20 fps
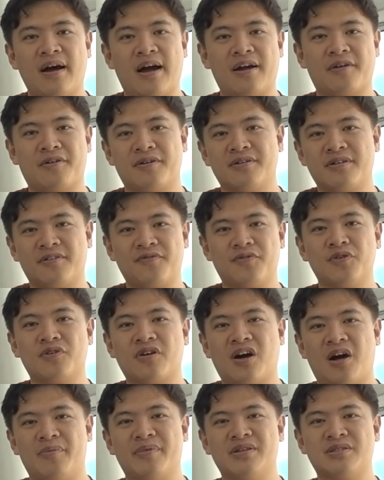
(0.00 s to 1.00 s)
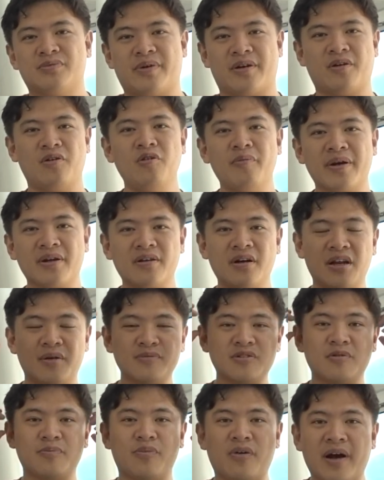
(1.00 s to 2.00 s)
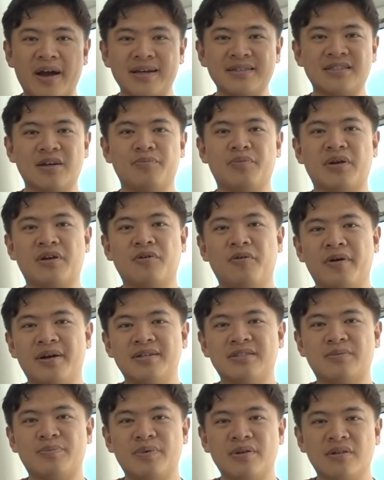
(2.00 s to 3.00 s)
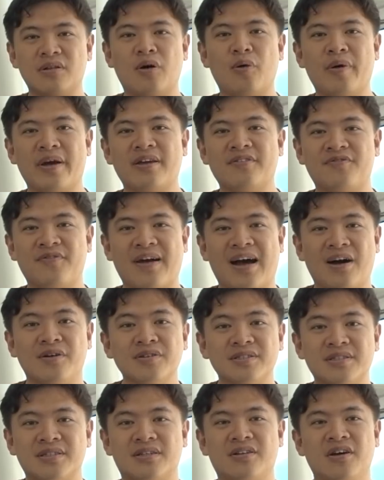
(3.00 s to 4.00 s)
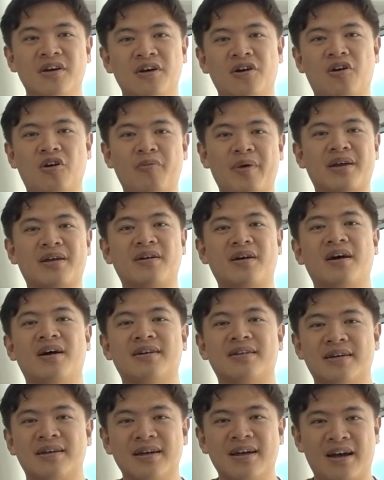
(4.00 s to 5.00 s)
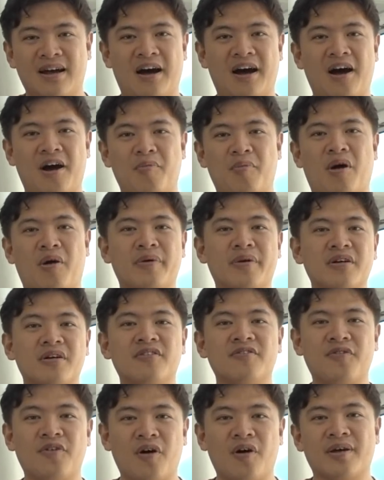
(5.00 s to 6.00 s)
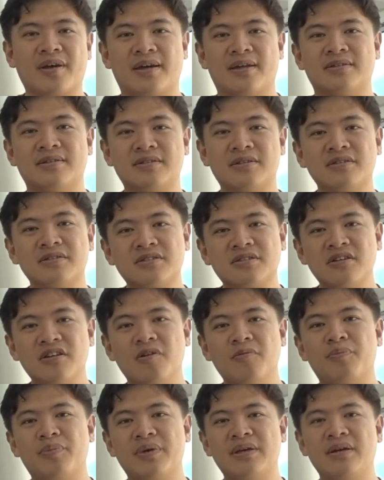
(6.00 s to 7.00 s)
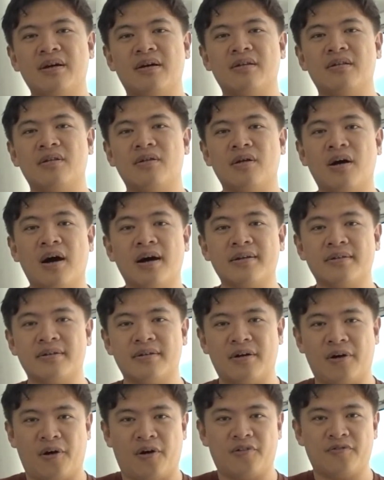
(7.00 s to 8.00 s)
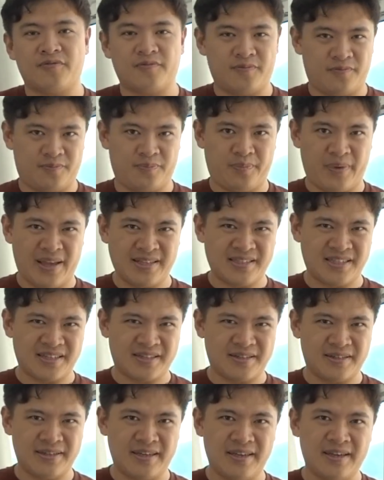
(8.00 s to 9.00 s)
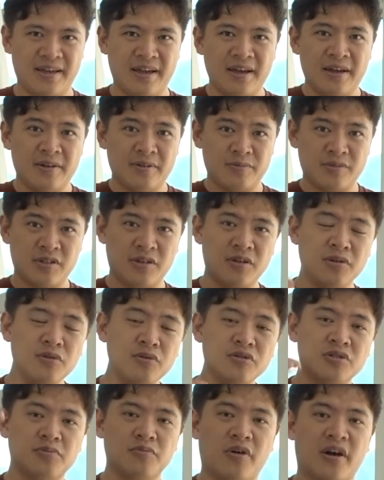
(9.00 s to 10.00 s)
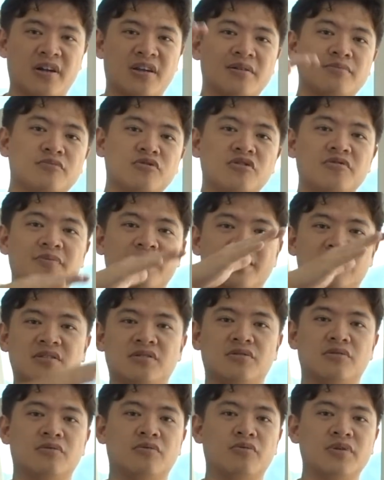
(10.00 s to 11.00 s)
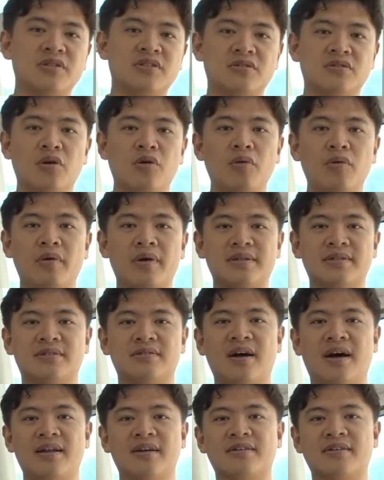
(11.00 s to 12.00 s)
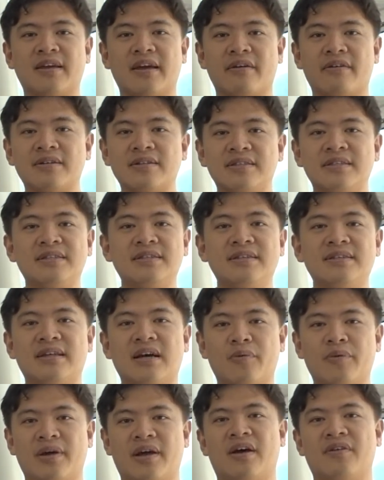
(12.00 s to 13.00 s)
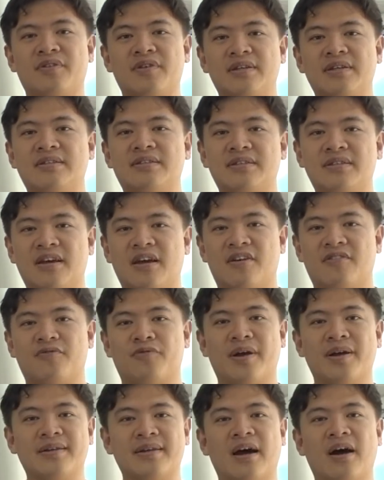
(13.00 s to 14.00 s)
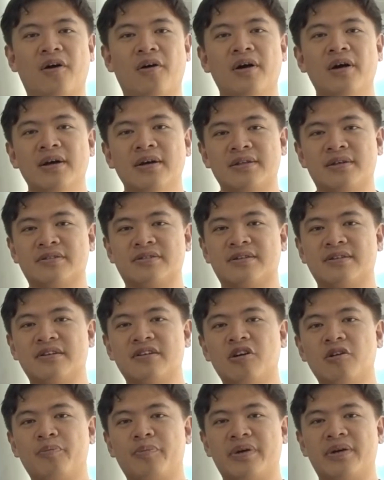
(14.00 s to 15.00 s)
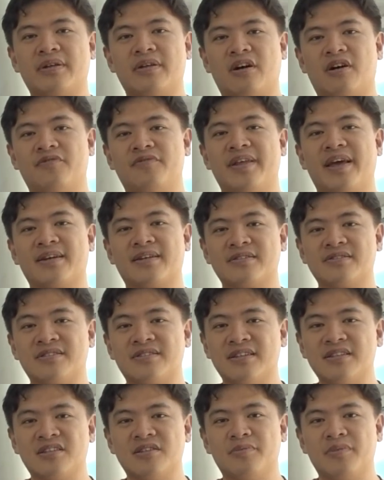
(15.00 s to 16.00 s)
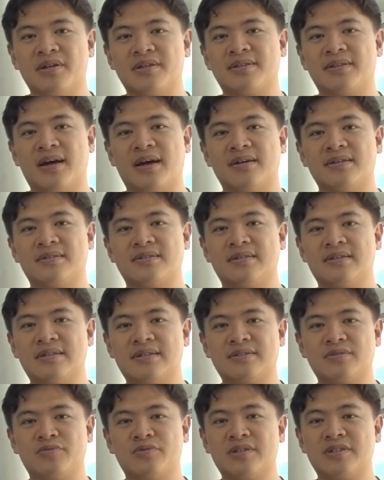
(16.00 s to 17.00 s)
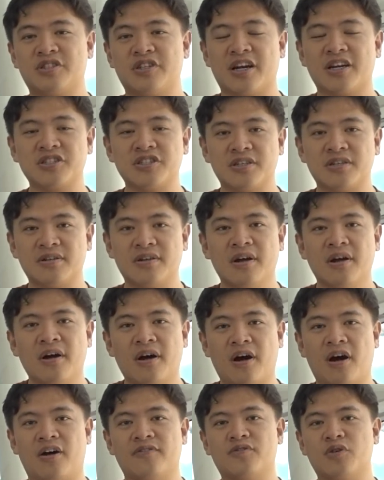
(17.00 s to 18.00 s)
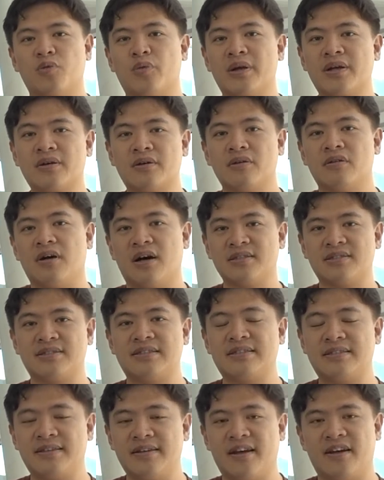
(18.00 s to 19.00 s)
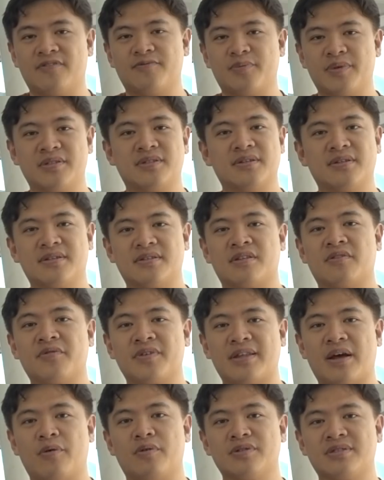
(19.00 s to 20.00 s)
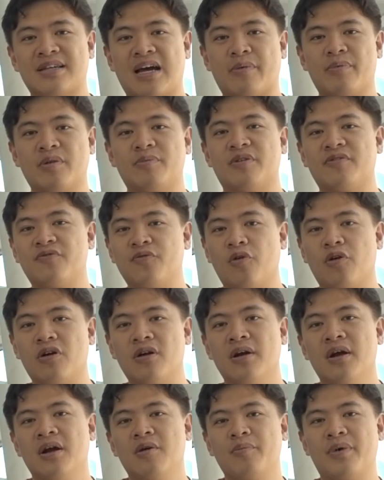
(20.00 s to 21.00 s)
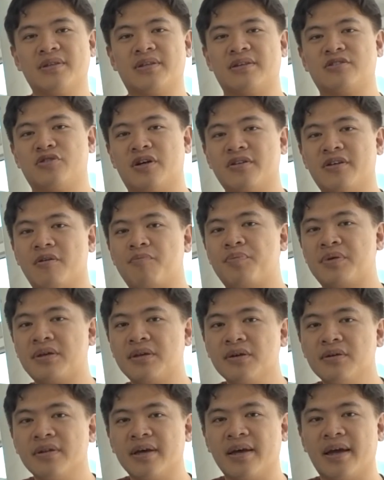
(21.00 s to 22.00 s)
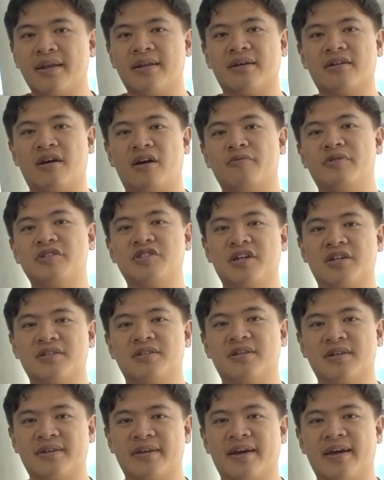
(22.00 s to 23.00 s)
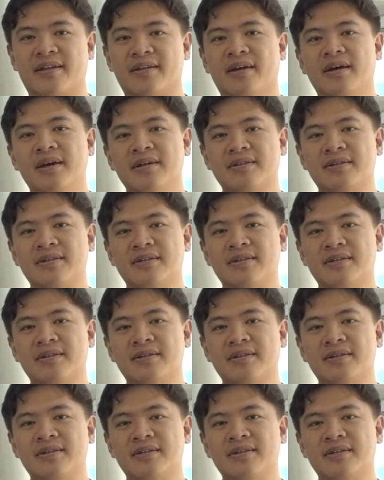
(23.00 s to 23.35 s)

I heard a few comments like, oh my God, I'm surprised that Bitcoin's below 8,000. Oh my God, are we gonna fall again? There's gonna be a lot of basically huge market movements soon. It's not a guarantee that we have the ETF. Right now, there's a little bit of negative sentiment that the rejection of the Winko Loss ETF, basically something that was happened before, but they tried to appeal it and it got rejected again.